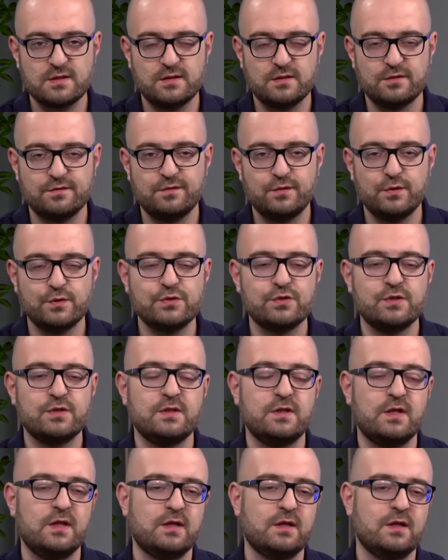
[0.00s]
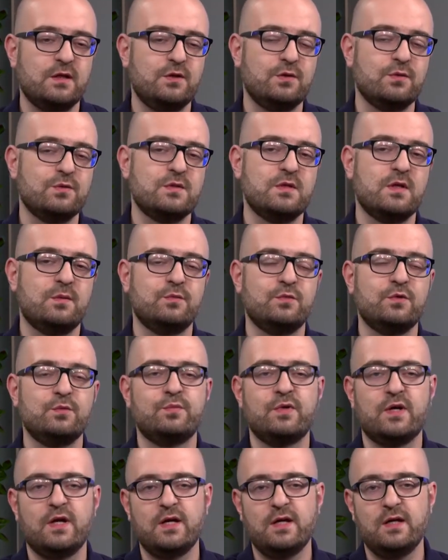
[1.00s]
In the future, they can use them to
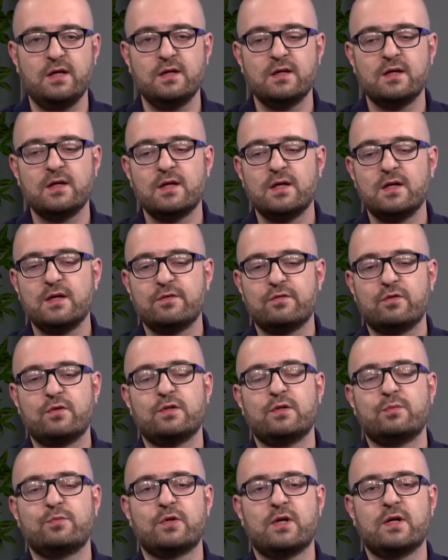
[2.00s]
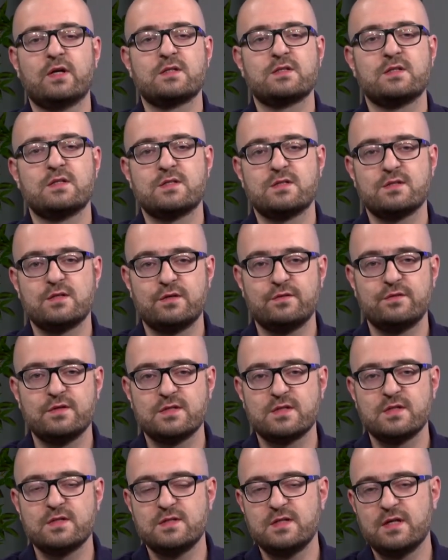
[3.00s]
pay for the products and
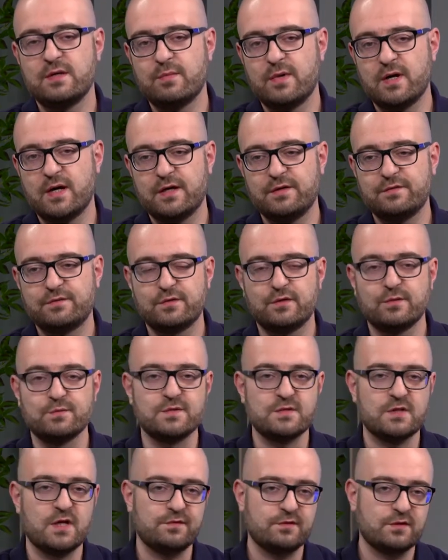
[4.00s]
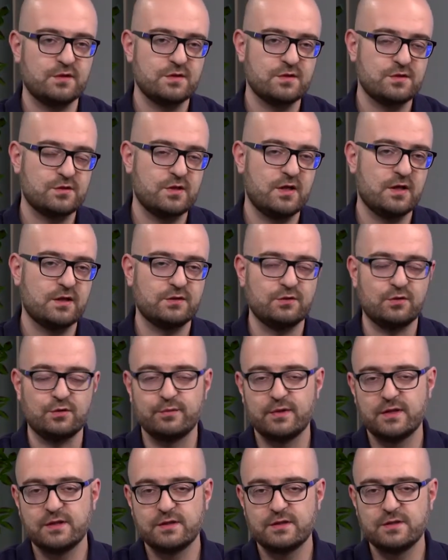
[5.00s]
services they buy from Softconstruct or
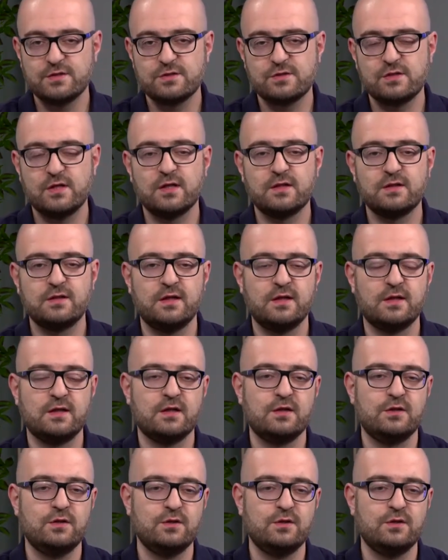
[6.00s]
Fasttoken. They can